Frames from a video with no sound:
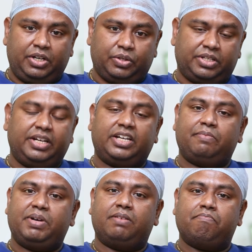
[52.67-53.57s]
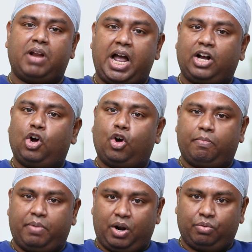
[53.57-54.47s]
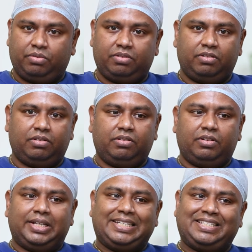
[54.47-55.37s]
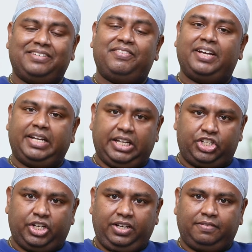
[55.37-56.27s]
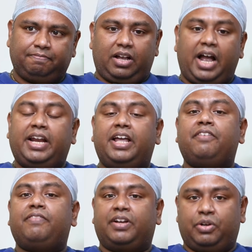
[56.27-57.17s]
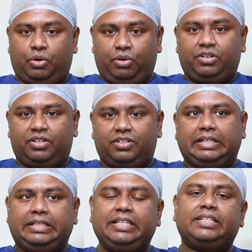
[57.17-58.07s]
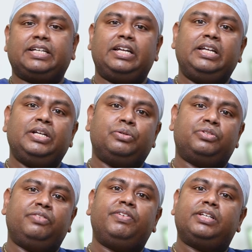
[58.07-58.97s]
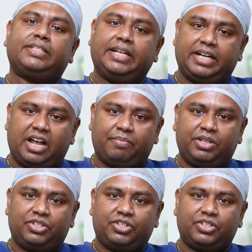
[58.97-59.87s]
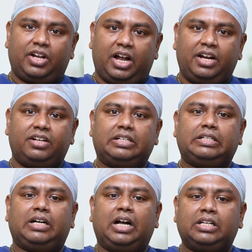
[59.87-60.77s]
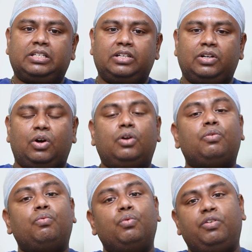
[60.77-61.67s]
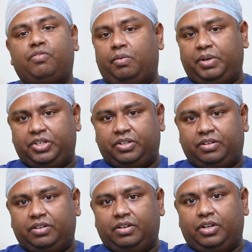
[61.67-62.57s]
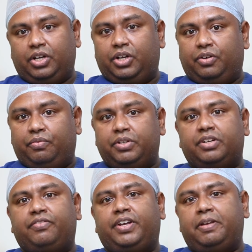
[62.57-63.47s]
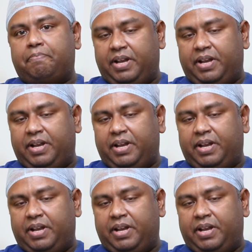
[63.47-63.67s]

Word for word: Your skin can become black or brown, severe itching, and if ignored, these can lead to severe skin damage and ulcer or wound formation, which are very